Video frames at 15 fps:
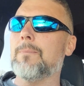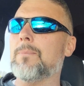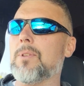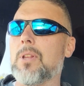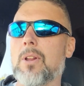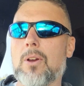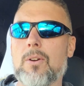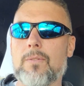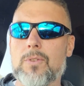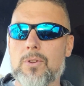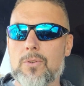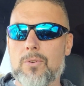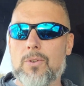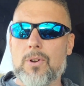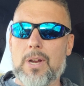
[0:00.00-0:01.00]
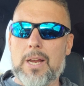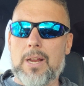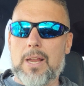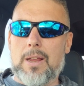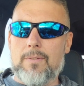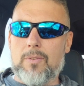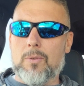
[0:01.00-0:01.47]
if you've
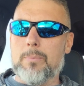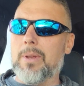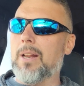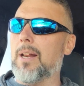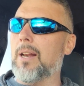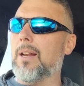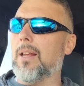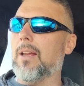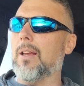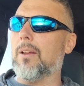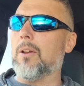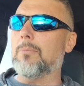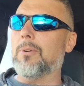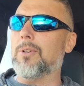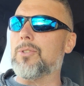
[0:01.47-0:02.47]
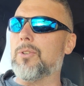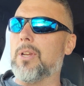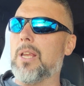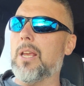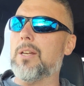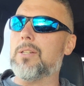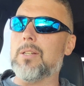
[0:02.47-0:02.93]
ever been in a commercial
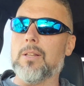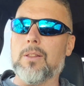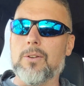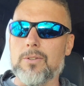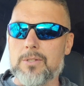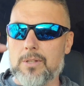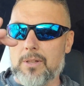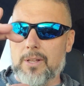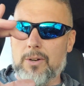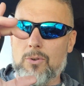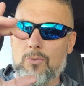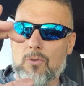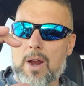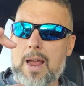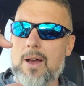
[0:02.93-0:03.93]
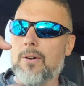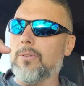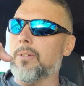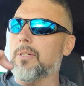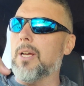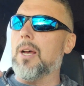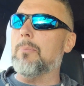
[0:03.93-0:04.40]
kitchen, there's the little
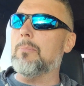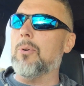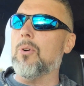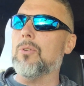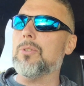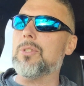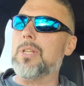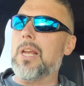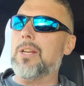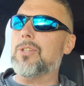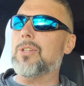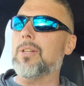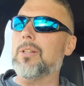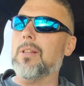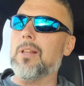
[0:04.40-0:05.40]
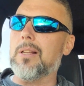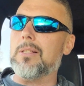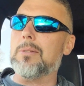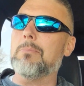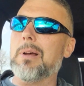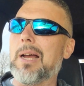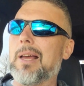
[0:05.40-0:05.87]
round pull station that's
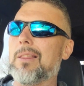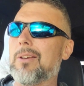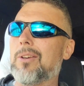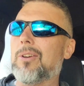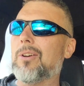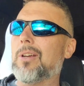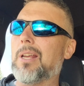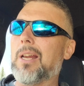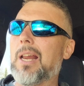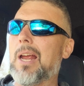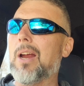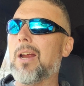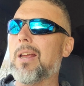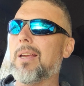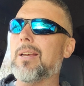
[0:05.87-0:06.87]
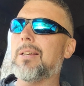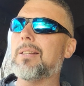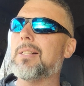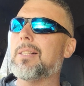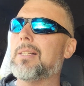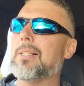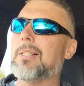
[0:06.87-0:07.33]
by the cooking area,
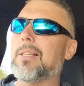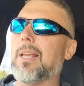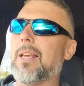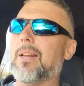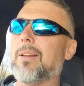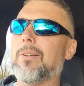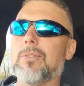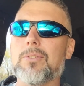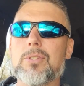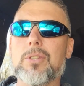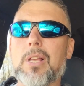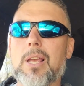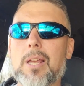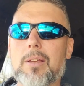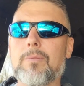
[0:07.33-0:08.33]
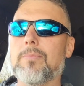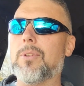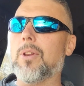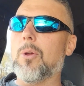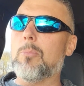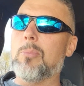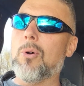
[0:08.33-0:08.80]
and it'll say,
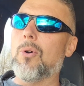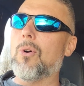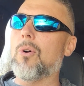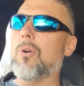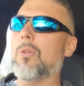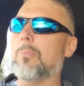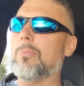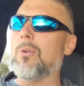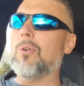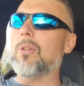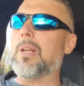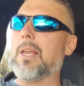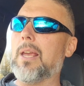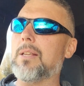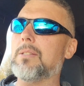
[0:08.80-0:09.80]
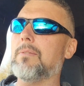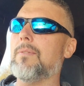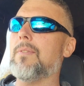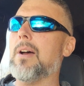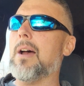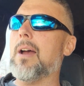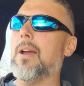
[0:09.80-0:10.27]
pull or pull in case of
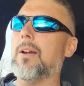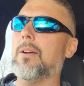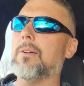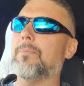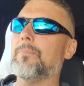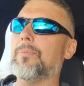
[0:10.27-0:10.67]
fire.